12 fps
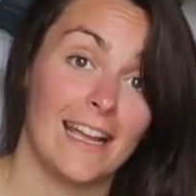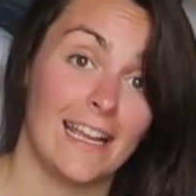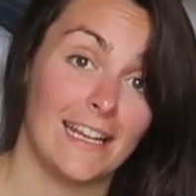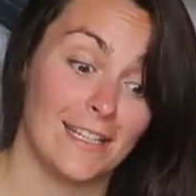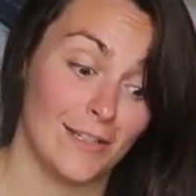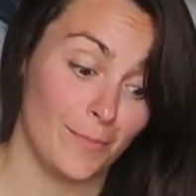
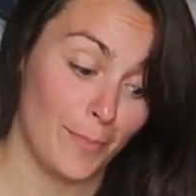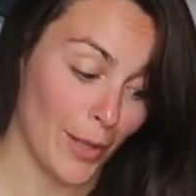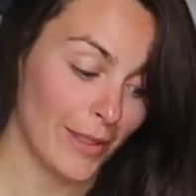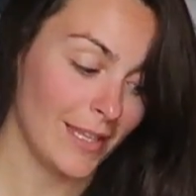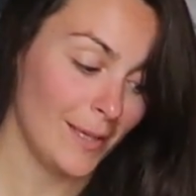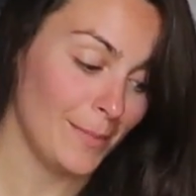in the
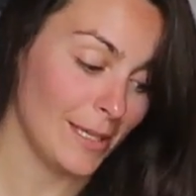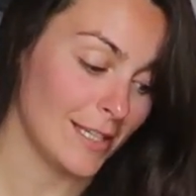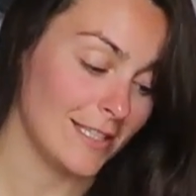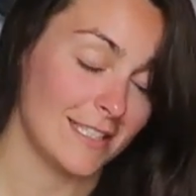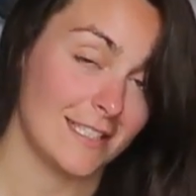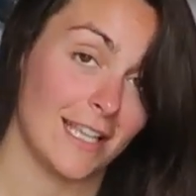bothy
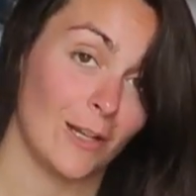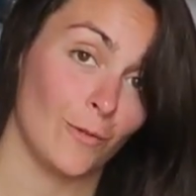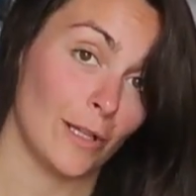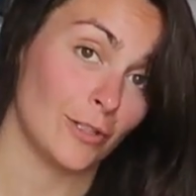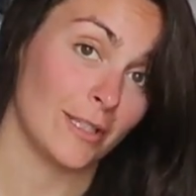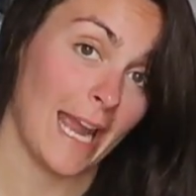because they don't
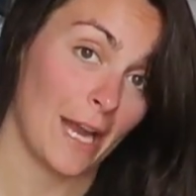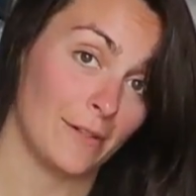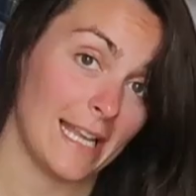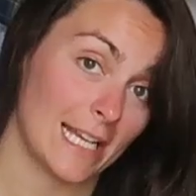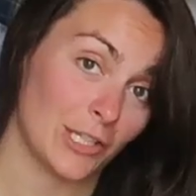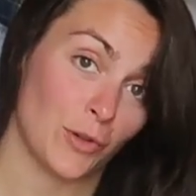want to carry
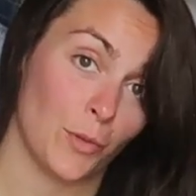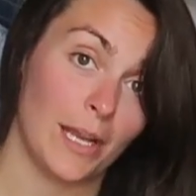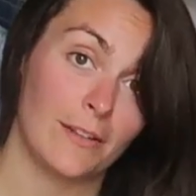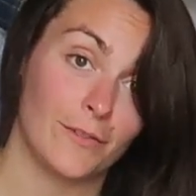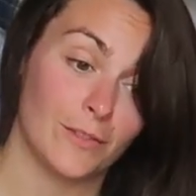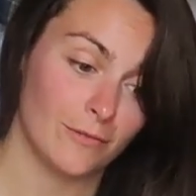the extra
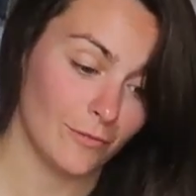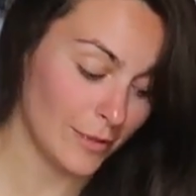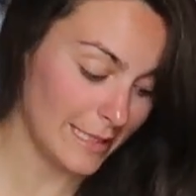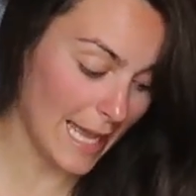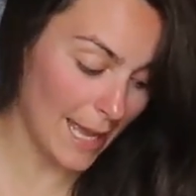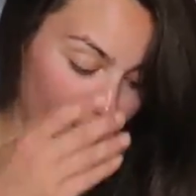weight
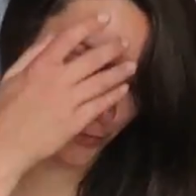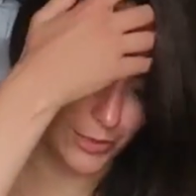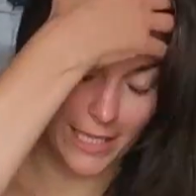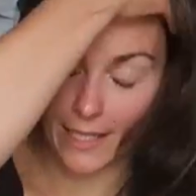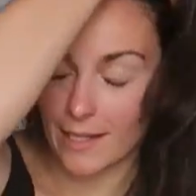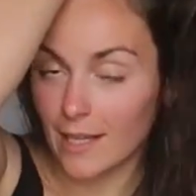with them, or
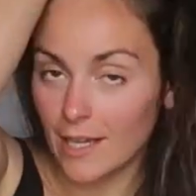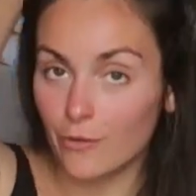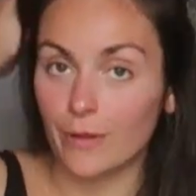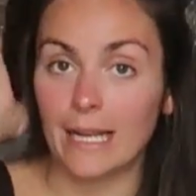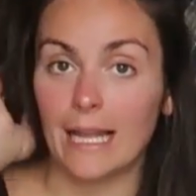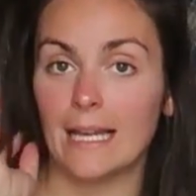they
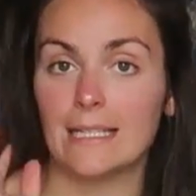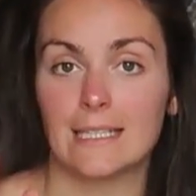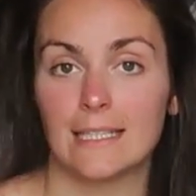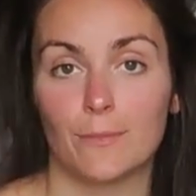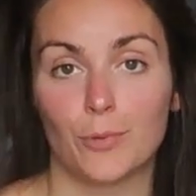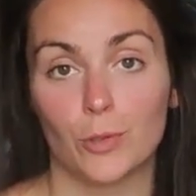realize
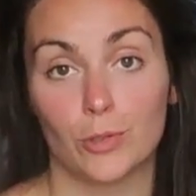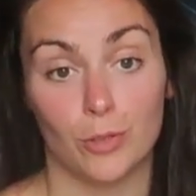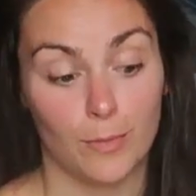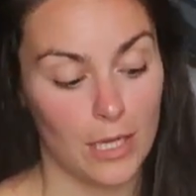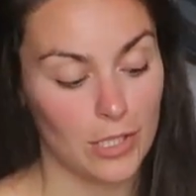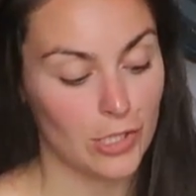that they brought
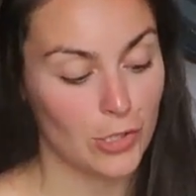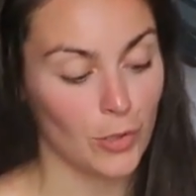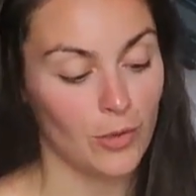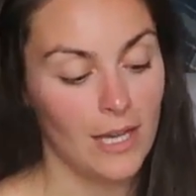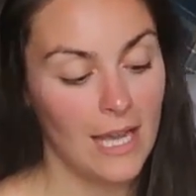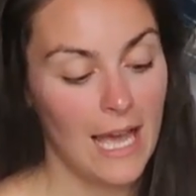too much.
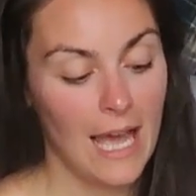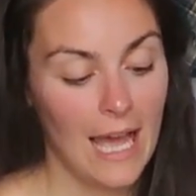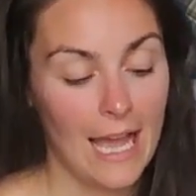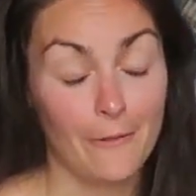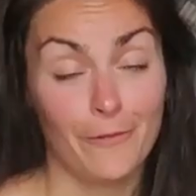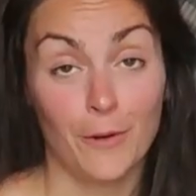So
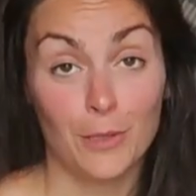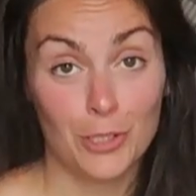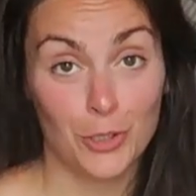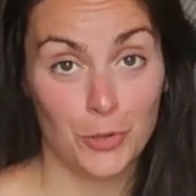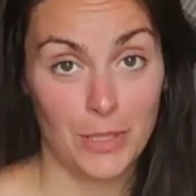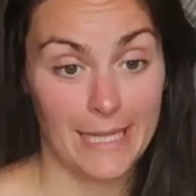if I was
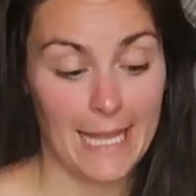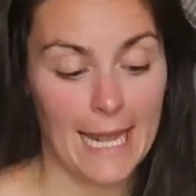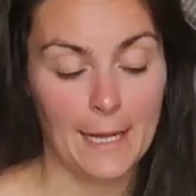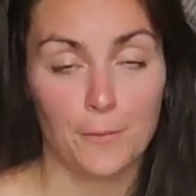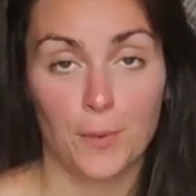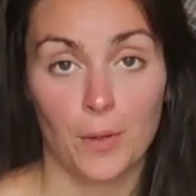to do it
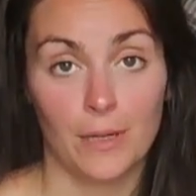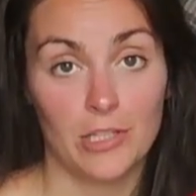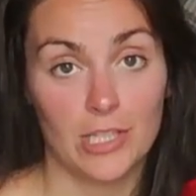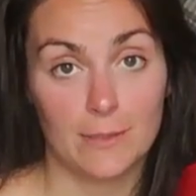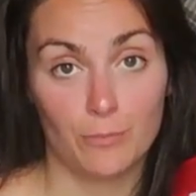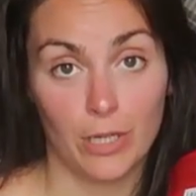again, I'll probably
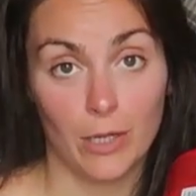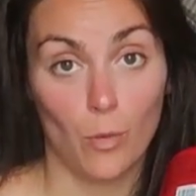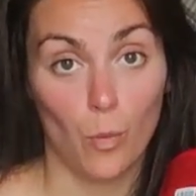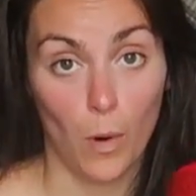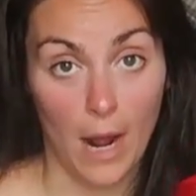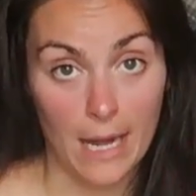just
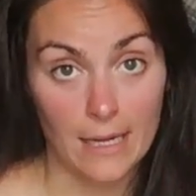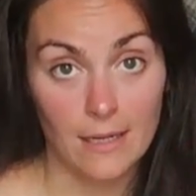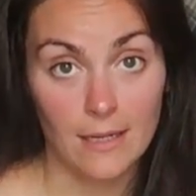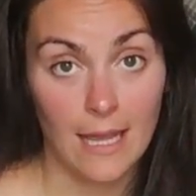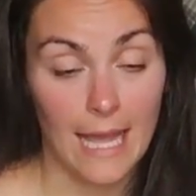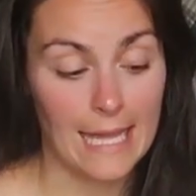bring
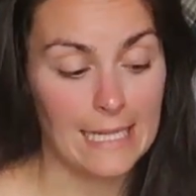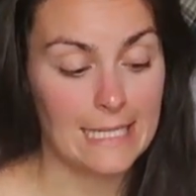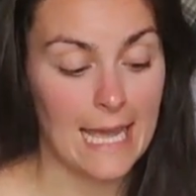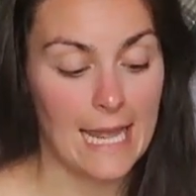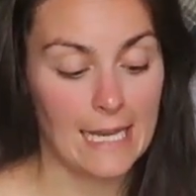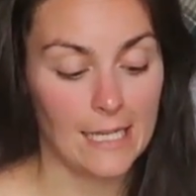one and
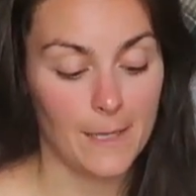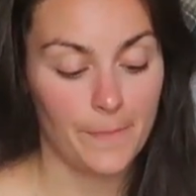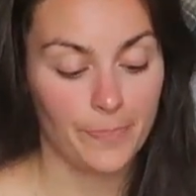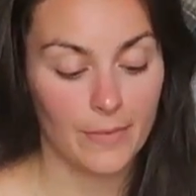then